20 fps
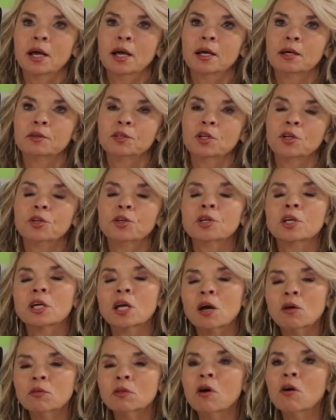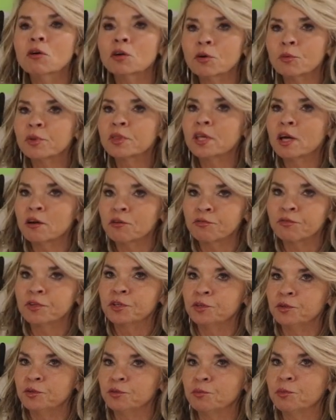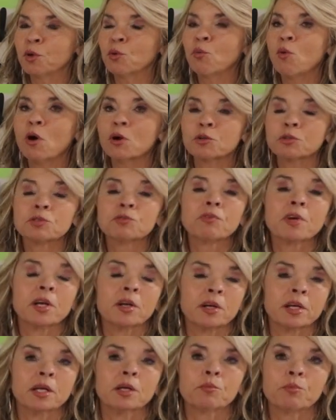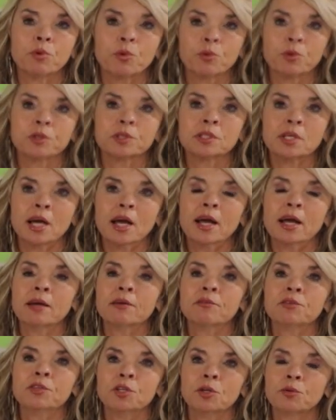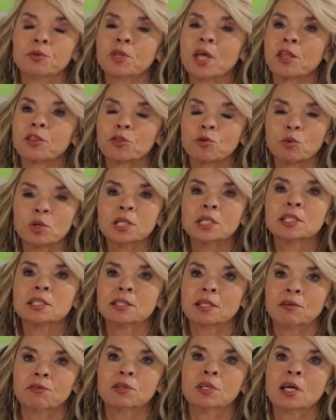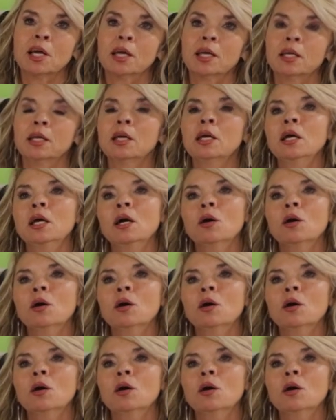uh, you know you can go longer without food but water is very important to have you know that three to seven day